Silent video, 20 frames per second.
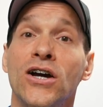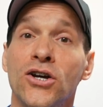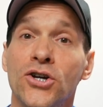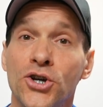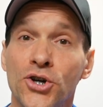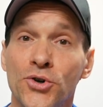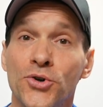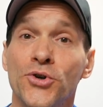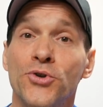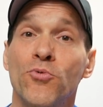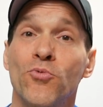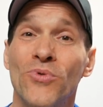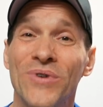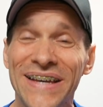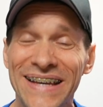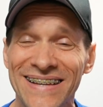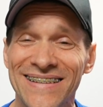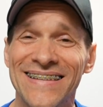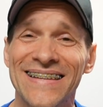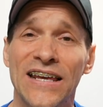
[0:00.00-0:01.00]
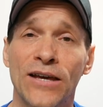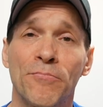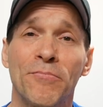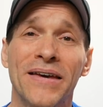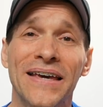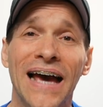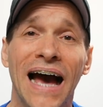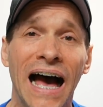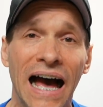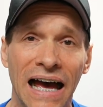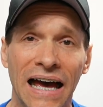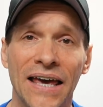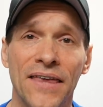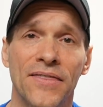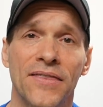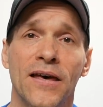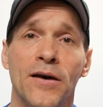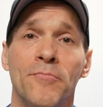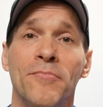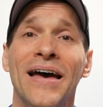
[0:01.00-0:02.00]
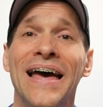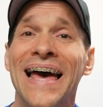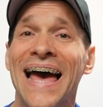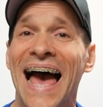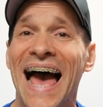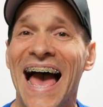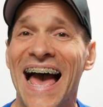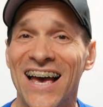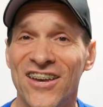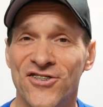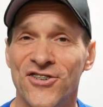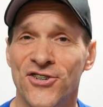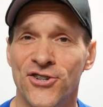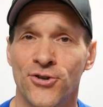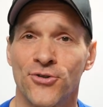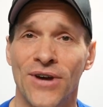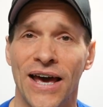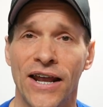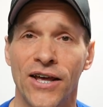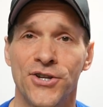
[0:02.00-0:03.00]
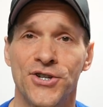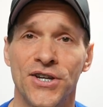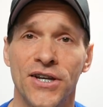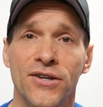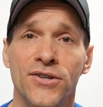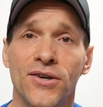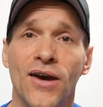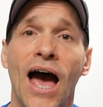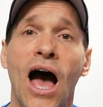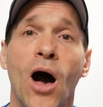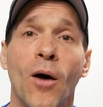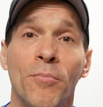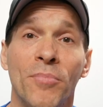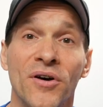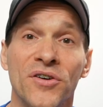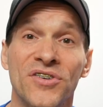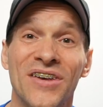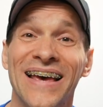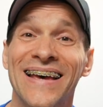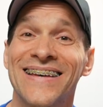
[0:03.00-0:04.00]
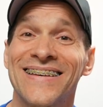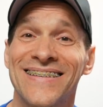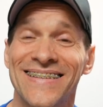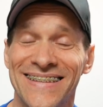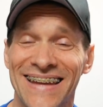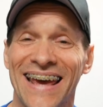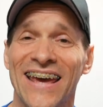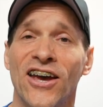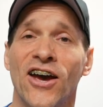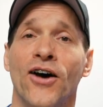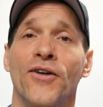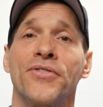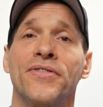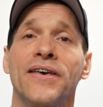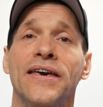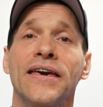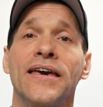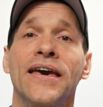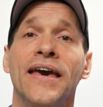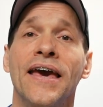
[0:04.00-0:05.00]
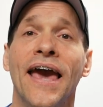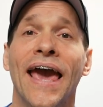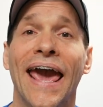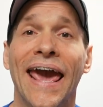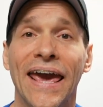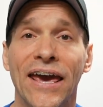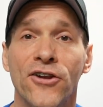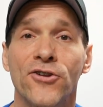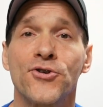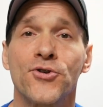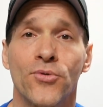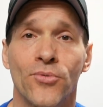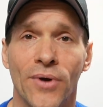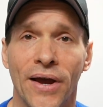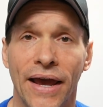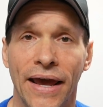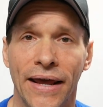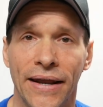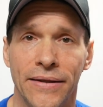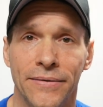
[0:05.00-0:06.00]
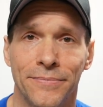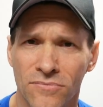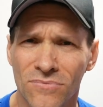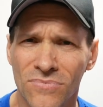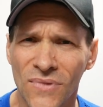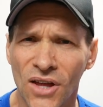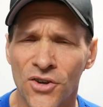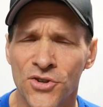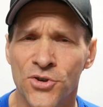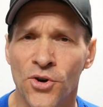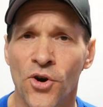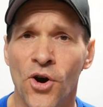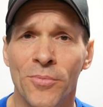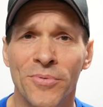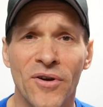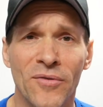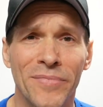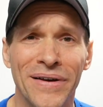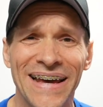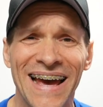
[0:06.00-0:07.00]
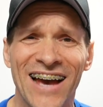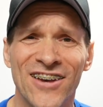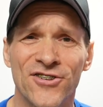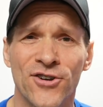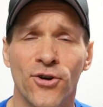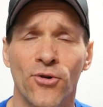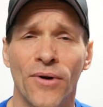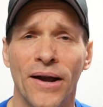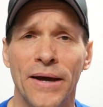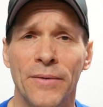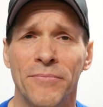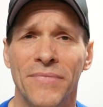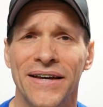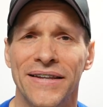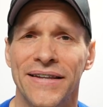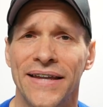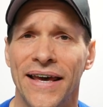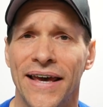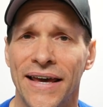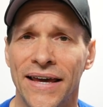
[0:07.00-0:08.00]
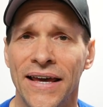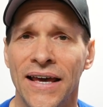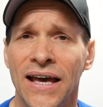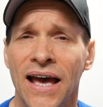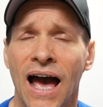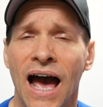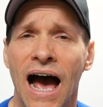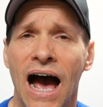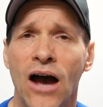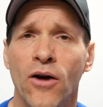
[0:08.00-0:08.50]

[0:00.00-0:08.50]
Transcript: good reasoning behind them as a strategy to help us stay healthy and train. So I hope everybody has a great Monday. I